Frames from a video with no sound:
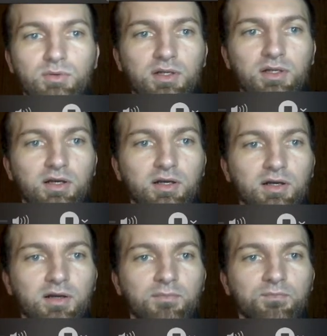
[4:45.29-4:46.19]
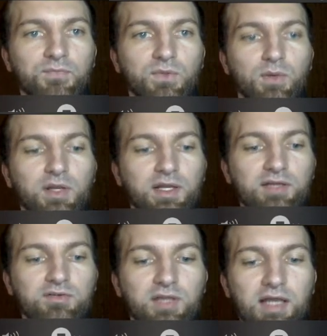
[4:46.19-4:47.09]
we're gonna
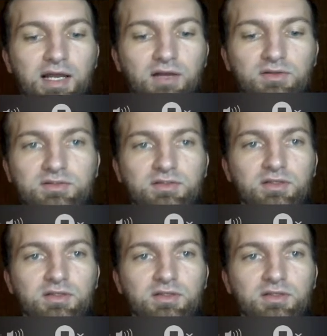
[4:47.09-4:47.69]
enter the house